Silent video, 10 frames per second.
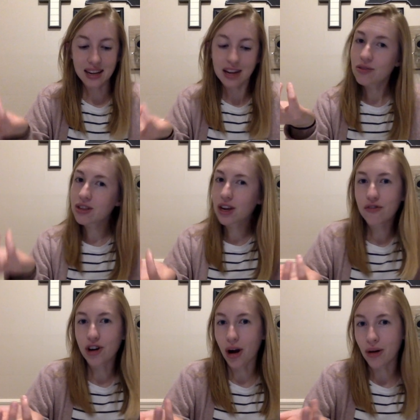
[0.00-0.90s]
Can you think
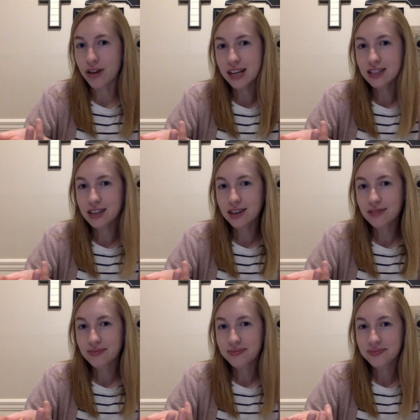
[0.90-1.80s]
of your own answer?
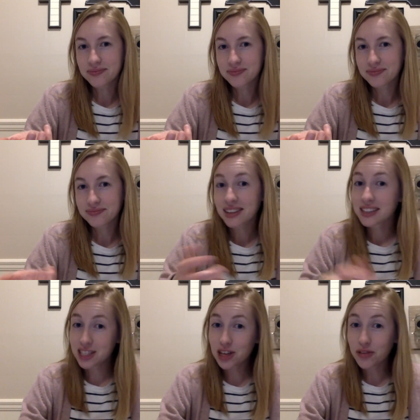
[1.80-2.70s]
See